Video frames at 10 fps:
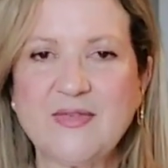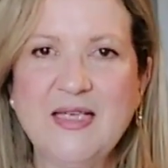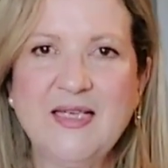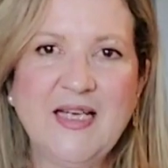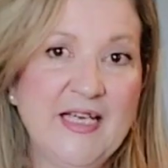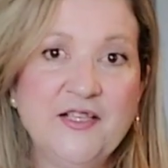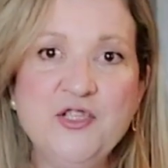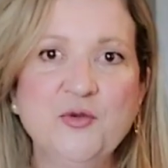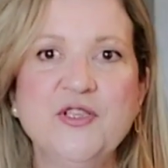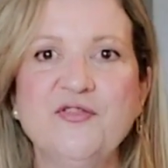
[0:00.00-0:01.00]

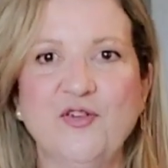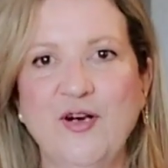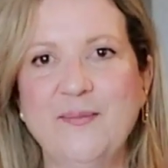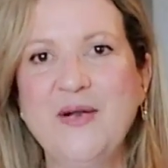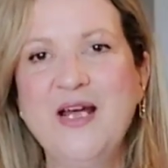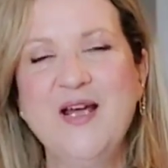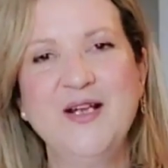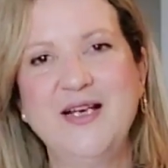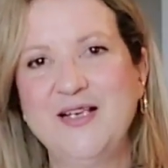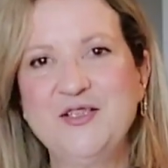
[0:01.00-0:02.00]
and uniform
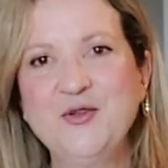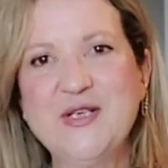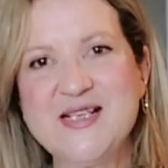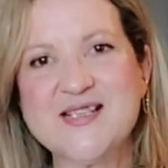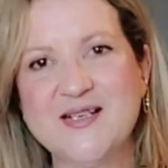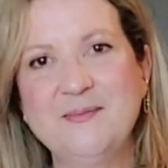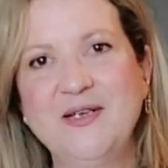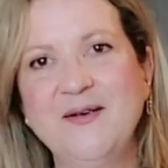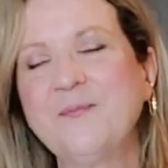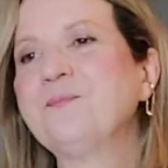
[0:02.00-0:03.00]
during
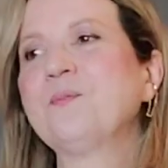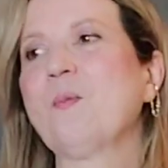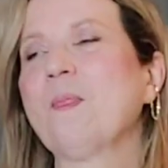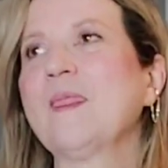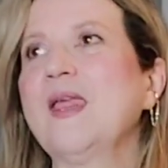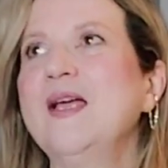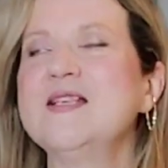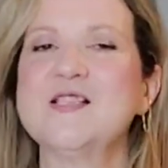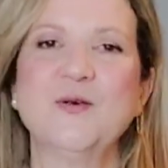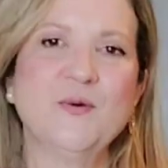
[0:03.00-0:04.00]
summer.
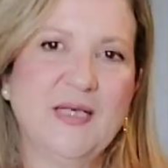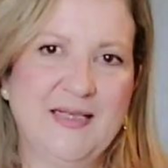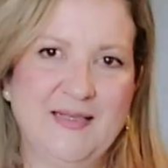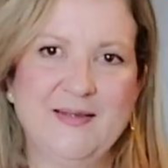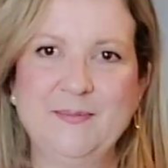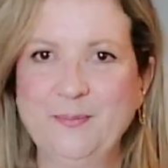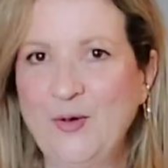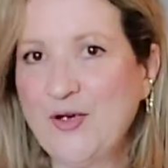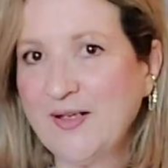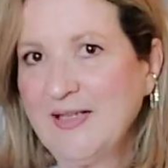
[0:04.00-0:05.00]
So,
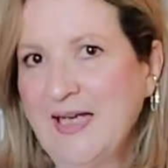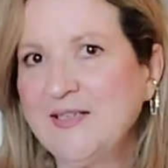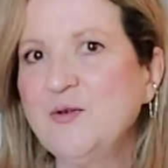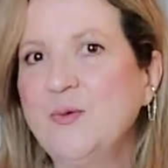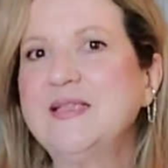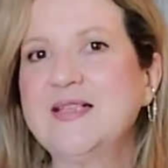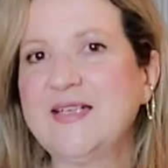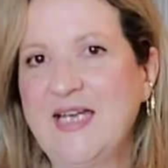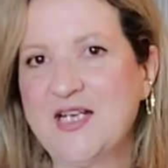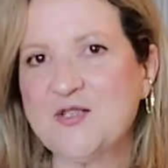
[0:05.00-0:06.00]
more aligned with the
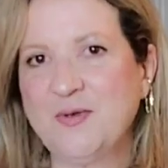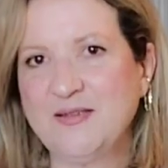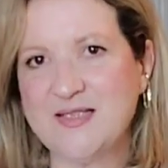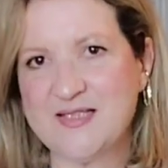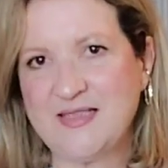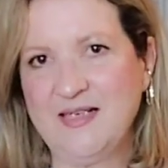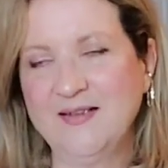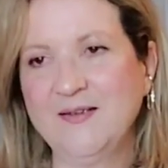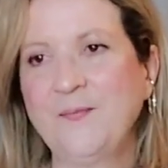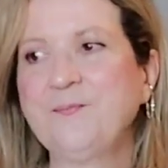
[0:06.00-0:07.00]
casual
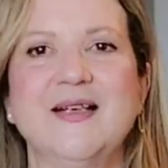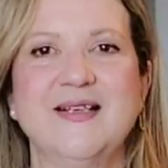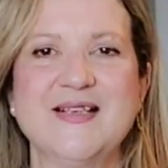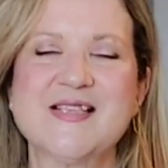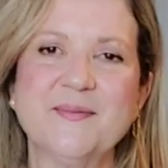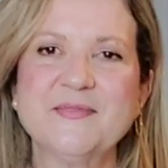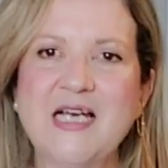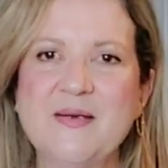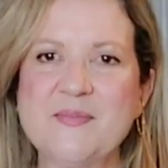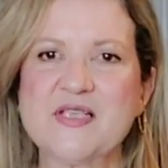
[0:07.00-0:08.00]
style.
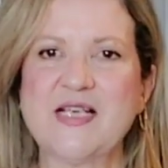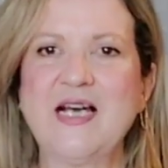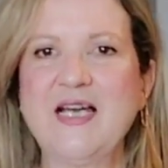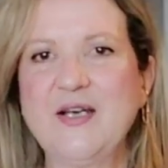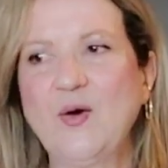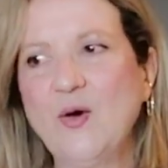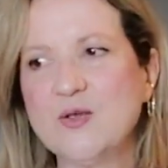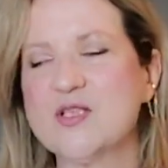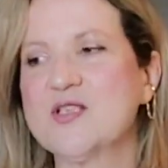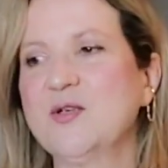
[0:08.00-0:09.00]
Sometimes I
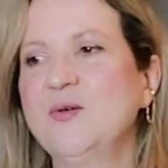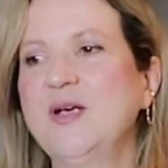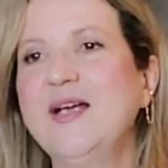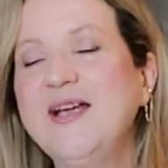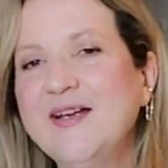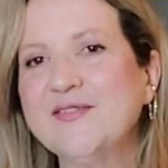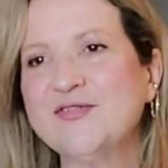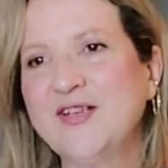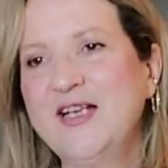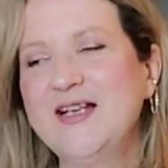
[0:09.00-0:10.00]
also have